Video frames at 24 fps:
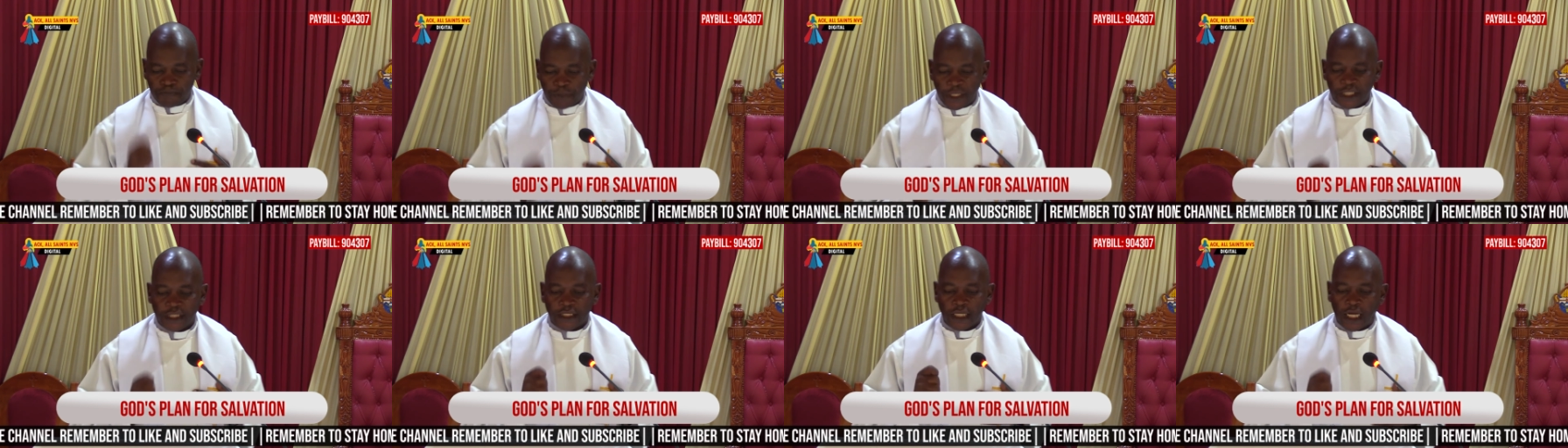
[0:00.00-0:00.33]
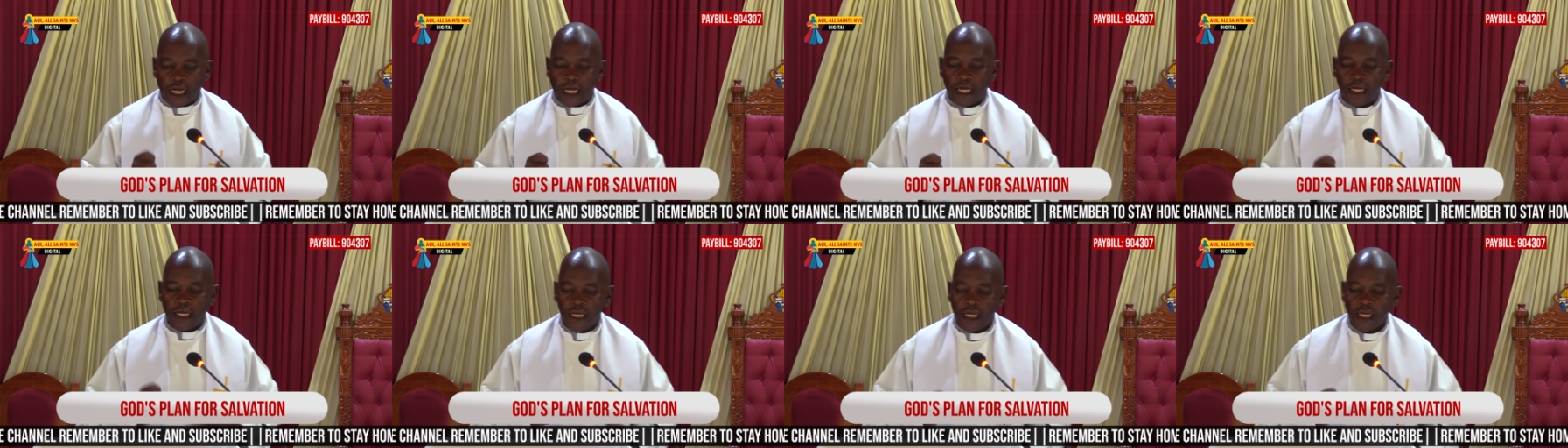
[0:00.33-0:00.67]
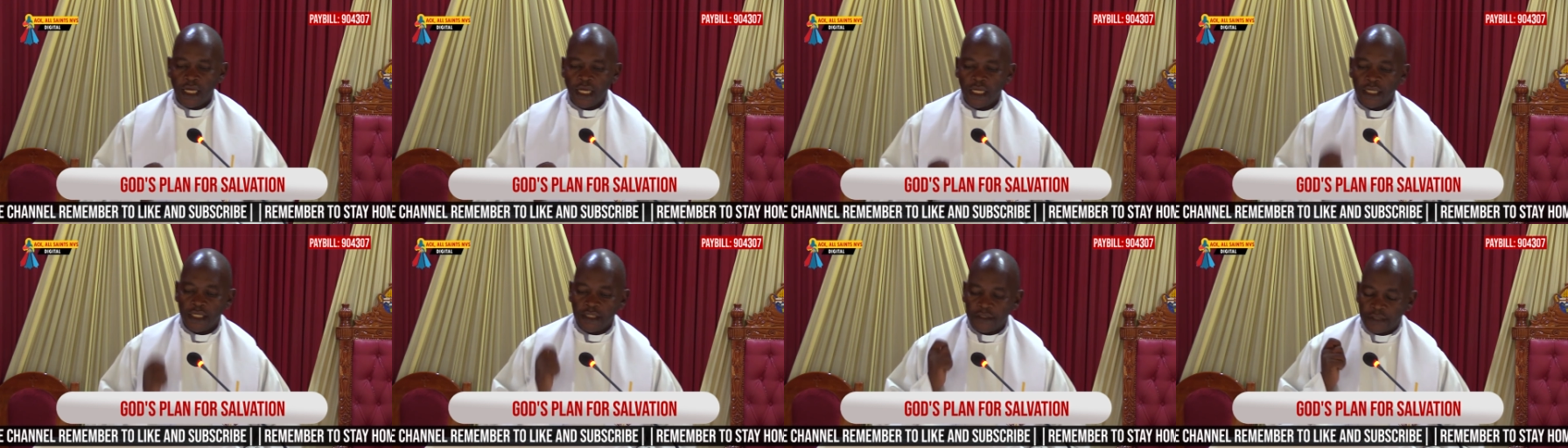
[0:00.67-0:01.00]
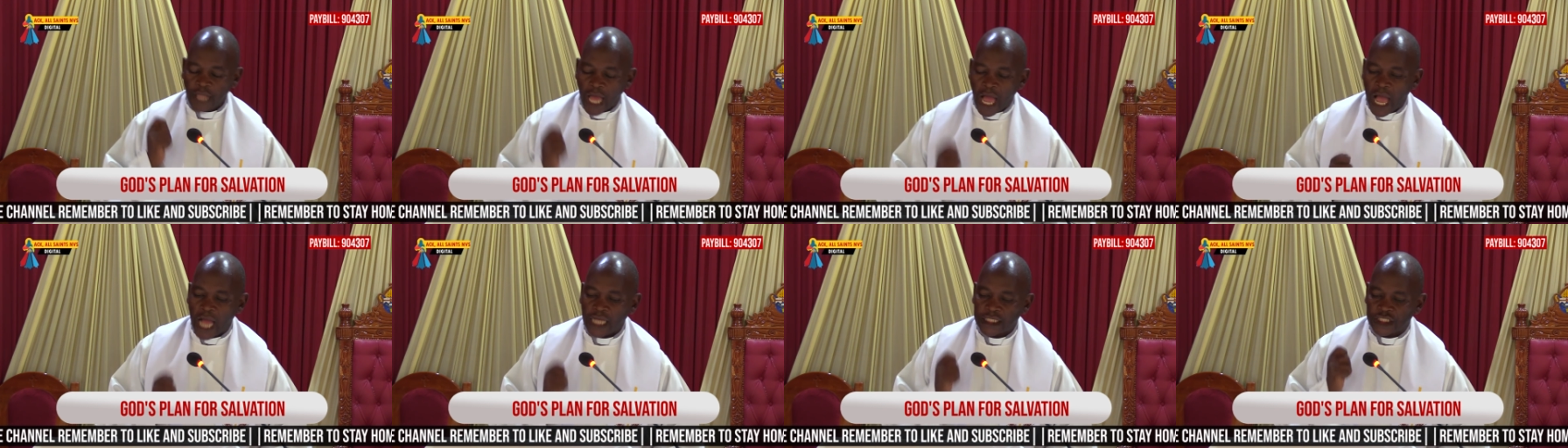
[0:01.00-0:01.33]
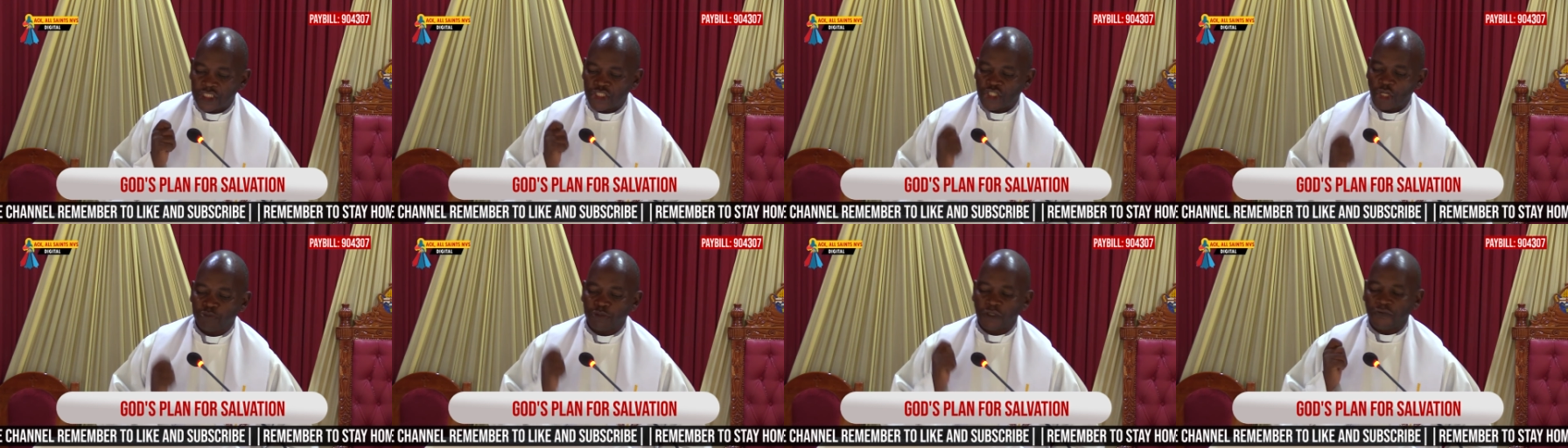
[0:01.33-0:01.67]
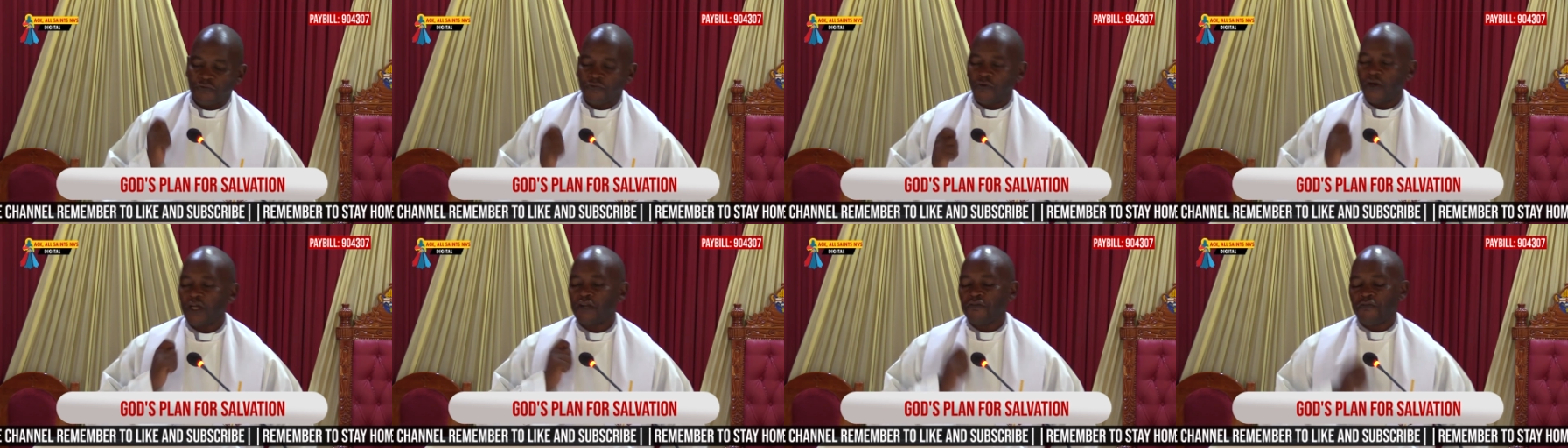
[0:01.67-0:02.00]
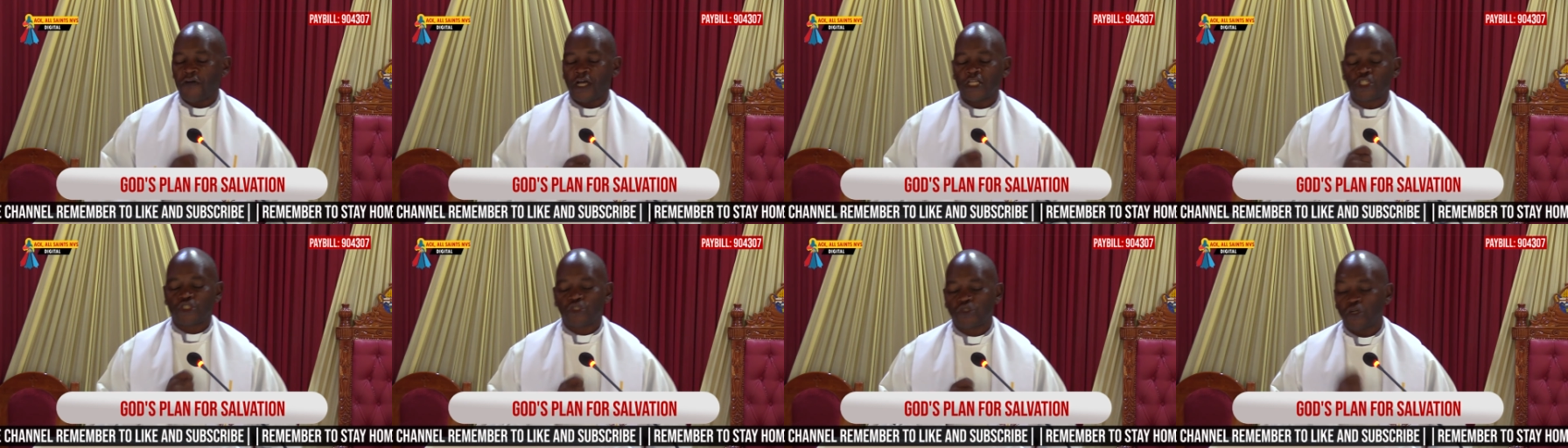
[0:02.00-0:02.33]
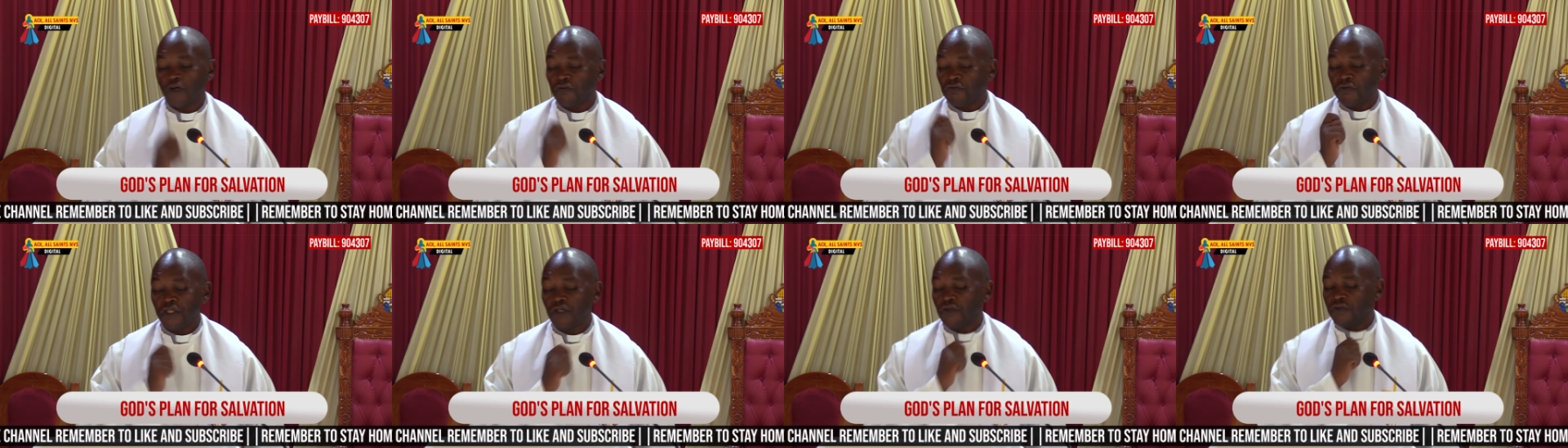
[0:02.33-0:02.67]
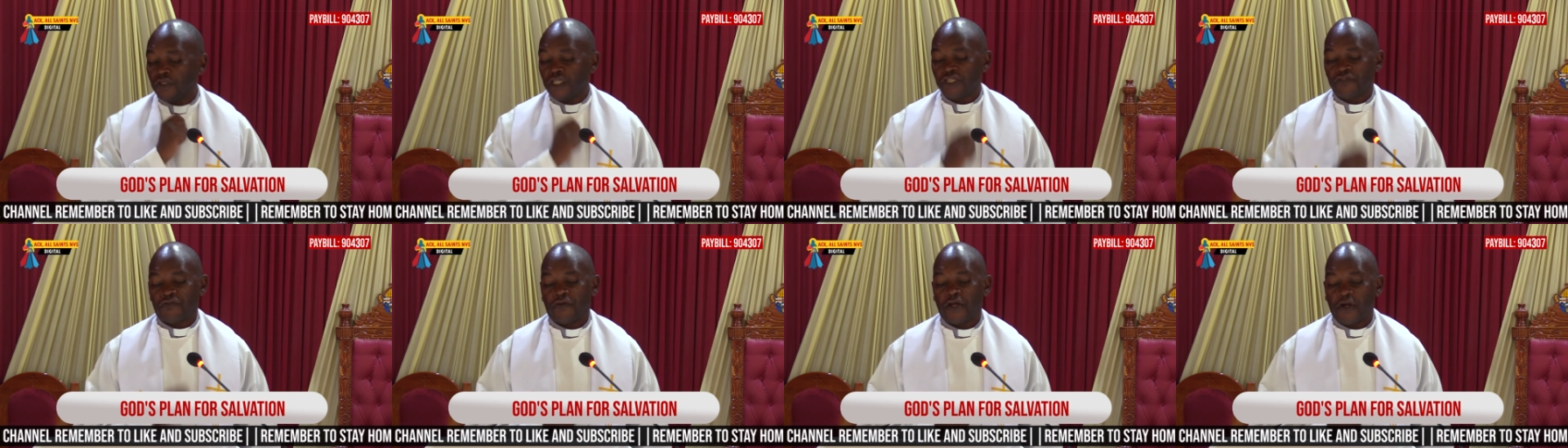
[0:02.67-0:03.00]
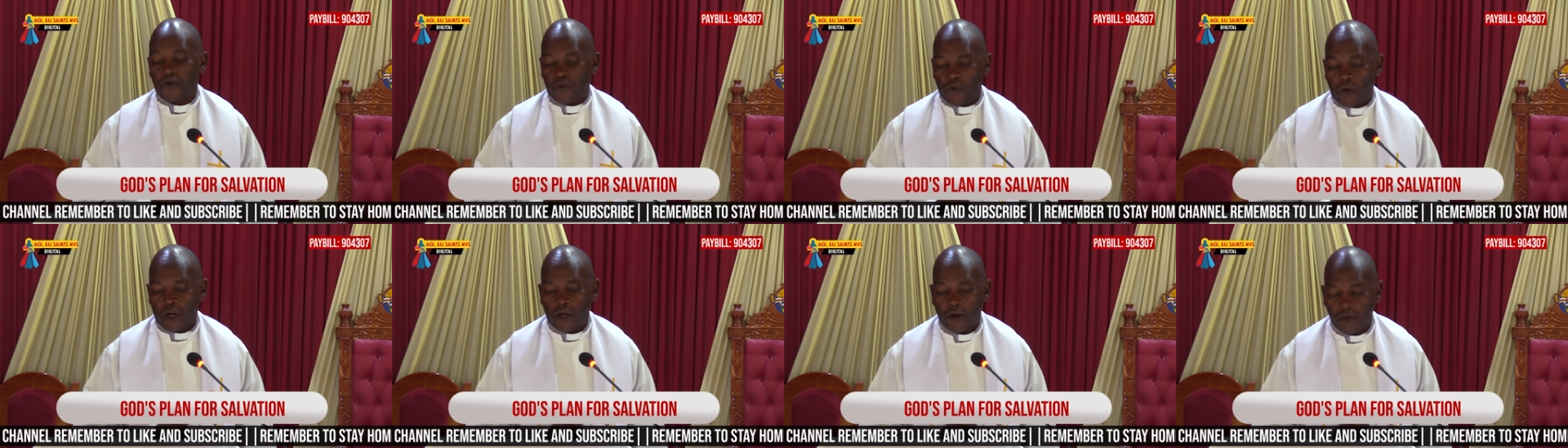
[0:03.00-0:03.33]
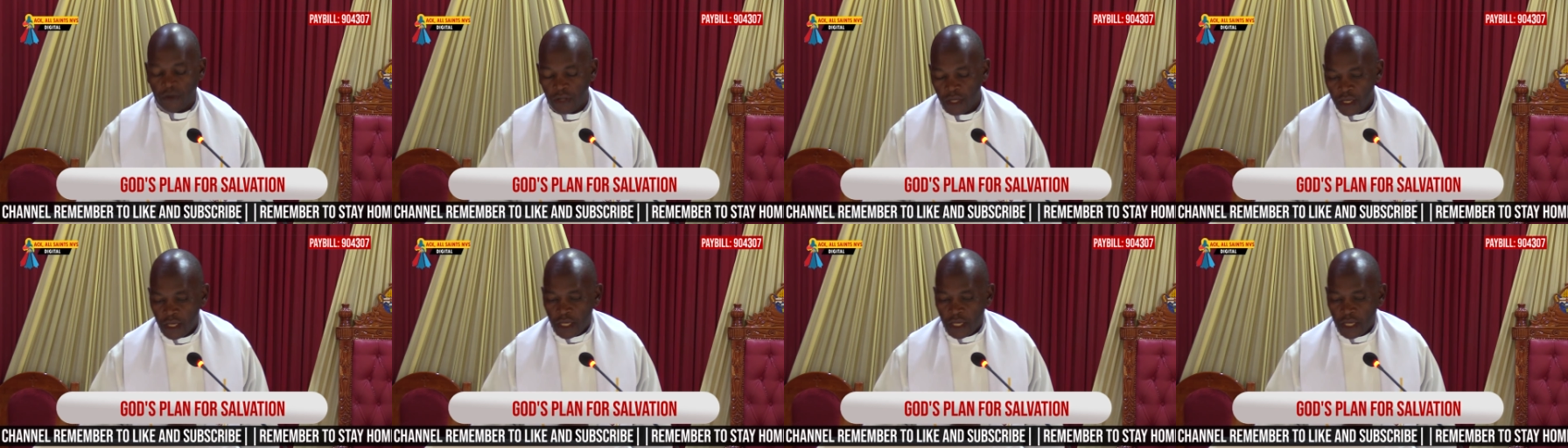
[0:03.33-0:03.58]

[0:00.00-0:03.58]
Peter in Acts chapter 4 and verse 12 knew this very well.